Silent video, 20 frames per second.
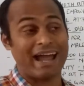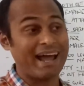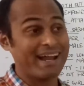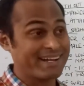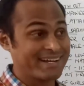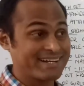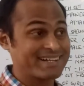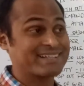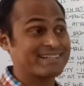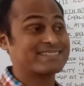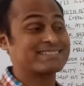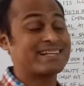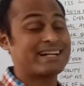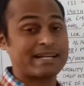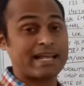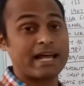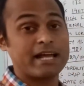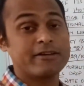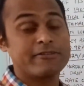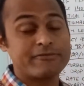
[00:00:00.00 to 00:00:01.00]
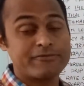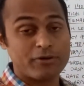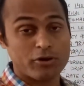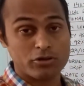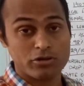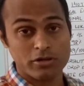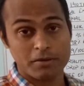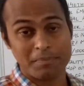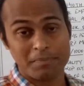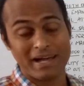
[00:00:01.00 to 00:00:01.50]
And it is the time
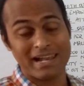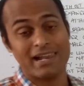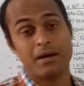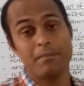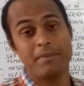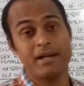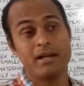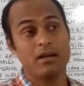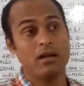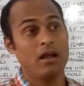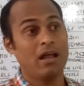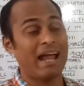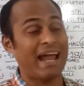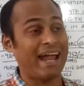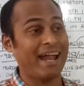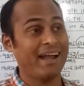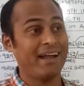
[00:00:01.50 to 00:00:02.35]
for the parliament,